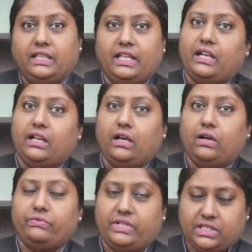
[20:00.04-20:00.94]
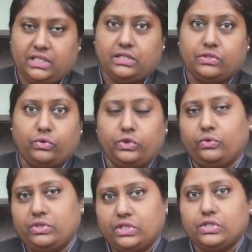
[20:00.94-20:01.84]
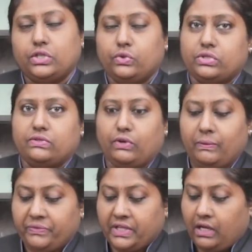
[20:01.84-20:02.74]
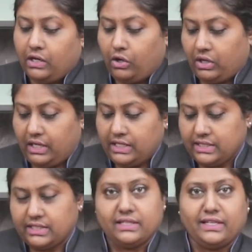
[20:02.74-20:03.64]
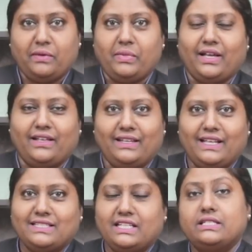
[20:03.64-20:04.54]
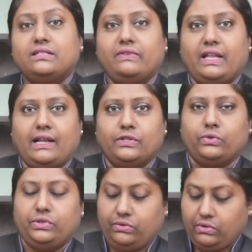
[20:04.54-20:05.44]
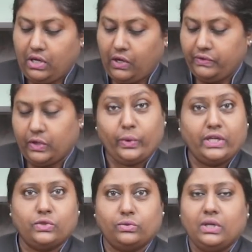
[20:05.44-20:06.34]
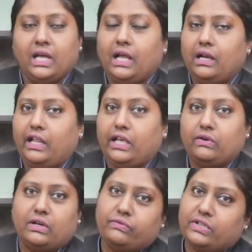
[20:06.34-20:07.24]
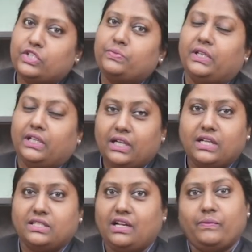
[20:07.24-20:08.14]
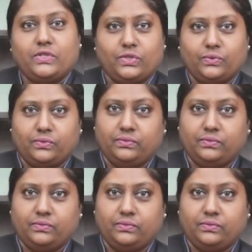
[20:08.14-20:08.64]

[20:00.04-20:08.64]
and then freeze it, so you could just use it for longer. I'll just get back in the next lesson where I'll show you how we are going to layer and finish making a tiramisu.